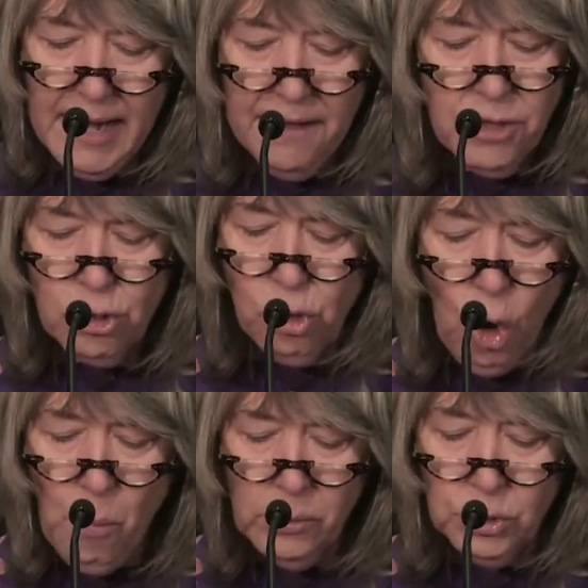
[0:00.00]
and the
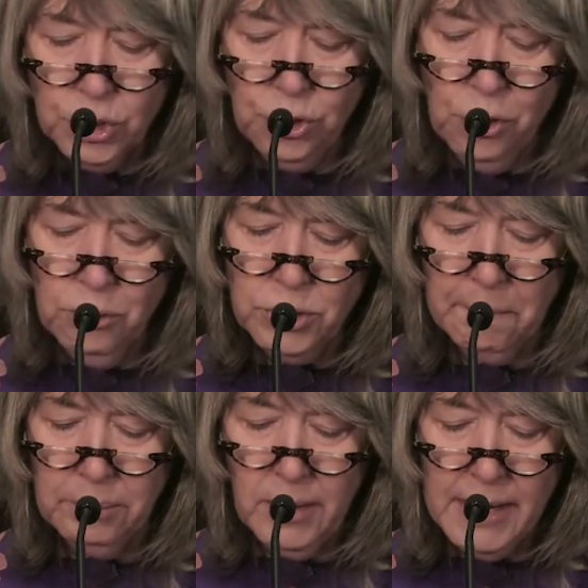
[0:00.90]
global
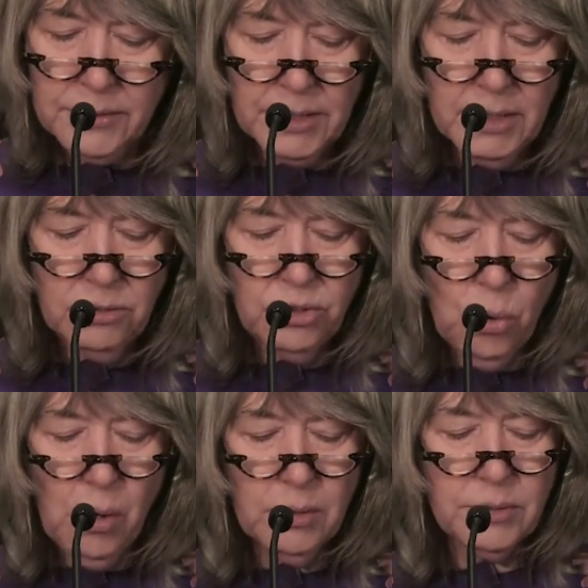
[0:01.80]
church bless and
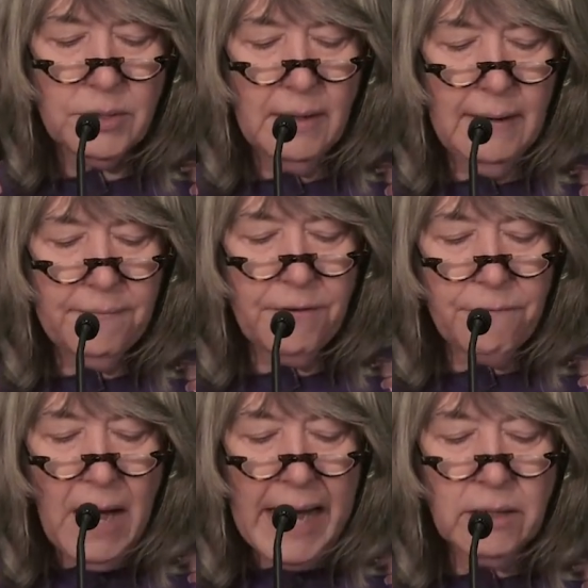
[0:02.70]
endorse the
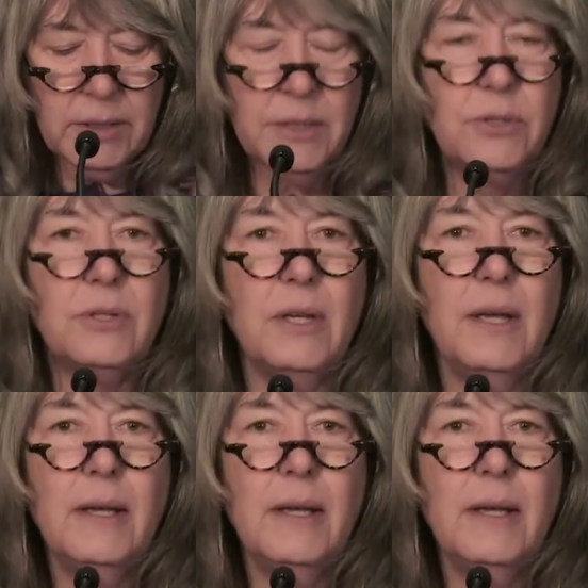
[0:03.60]
violence,